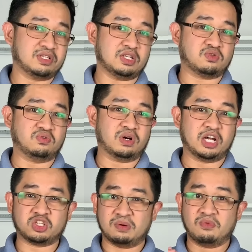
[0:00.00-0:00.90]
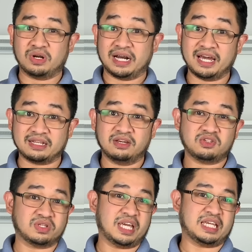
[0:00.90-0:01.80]
it to absorb more light.
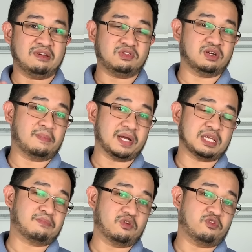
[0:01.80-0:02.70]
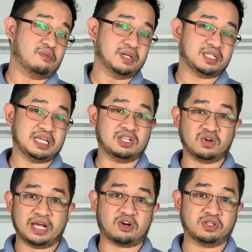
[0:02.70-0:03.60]
So that gives you a better performance in low
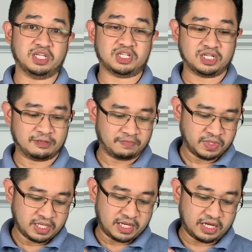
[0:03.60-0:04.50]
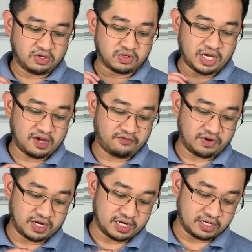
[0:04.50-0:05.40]
light condition. And you also have
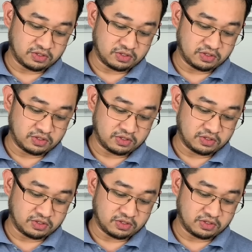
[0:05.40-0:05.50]
a